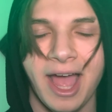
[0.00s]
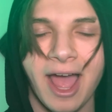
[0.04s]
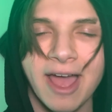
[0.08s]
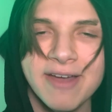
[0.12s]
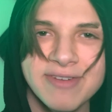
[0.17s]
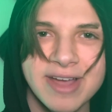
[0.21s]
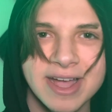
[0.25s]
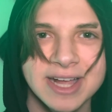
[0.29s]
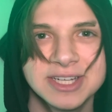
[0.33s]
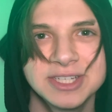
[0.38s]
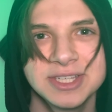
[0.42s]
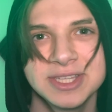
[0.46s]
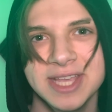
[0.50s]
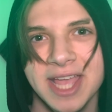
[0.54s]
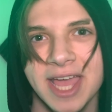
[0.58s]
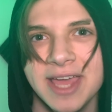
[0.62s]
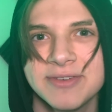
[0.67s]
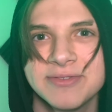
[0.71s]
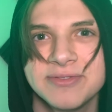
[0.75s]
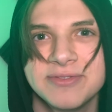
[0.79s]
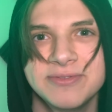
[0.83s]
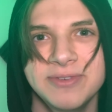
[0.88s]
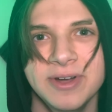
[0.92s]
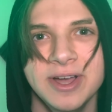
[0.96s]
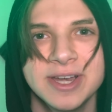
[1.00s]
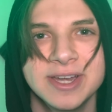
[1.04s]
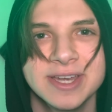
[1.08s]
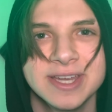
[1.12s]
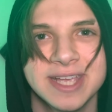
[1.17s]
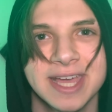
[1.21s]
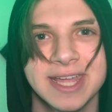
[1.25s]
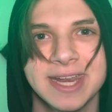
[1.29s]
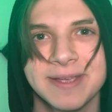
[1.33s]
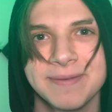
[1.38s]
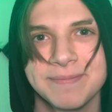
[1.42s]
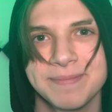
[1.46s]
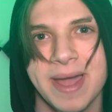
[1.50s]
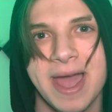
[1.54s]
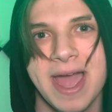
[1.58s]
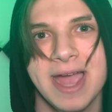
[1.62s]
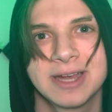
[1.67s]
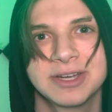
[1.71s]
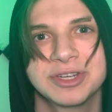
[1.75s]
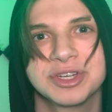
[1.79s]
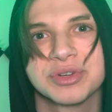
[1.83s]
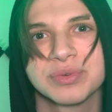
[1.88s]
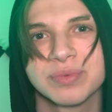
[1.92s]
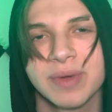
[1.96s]
I've actually had fun getting
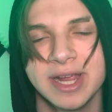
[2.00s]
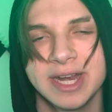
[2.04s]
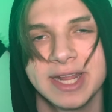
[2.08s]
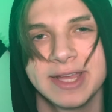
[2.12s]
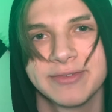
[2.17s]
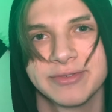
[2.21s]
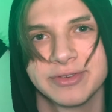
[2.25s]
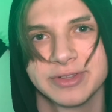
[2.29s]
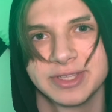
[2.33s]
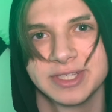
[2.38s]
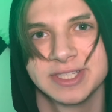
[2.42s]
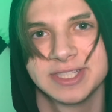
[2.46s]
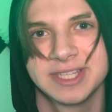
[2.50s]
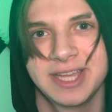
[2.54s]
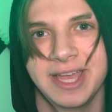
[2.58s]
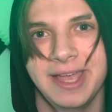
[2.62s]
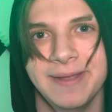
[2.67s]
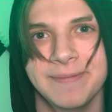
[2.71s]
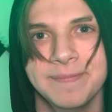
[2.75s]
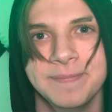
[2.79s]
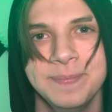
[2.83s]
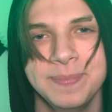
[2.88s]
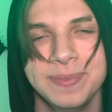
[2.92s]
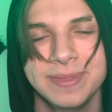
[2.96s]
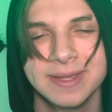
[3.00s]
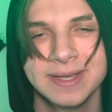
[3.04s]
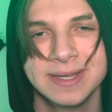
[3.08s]
back to writing for this game.